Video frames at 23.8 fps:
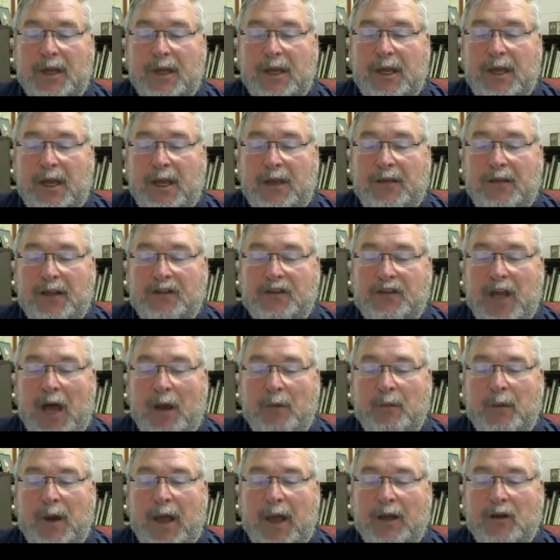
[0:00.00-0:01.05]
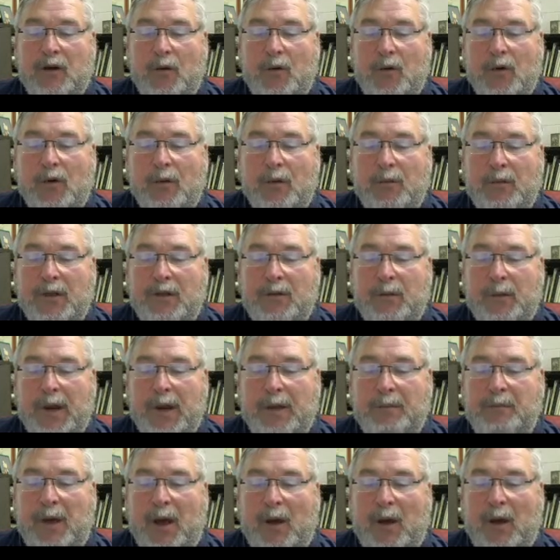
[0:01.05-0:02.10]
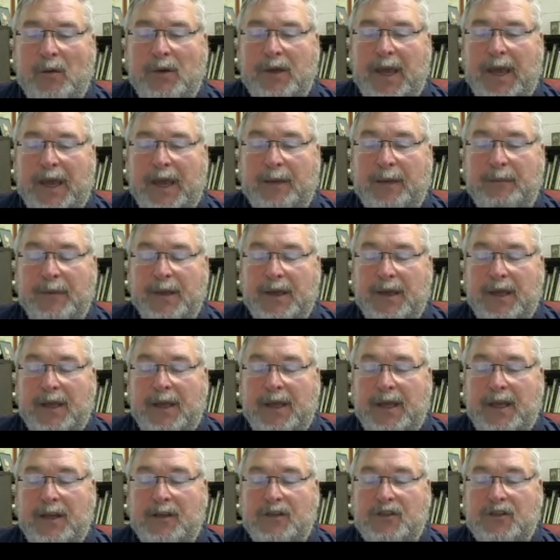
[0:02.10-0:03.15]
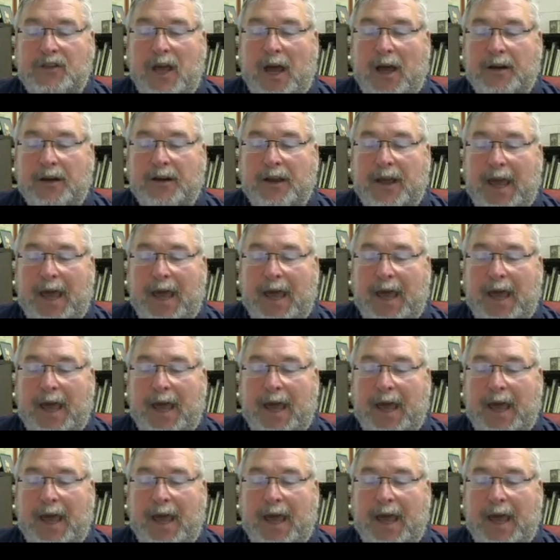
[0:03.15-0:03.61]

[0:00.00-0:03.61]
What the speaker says: In the top right corner with the red ball cap is Dr.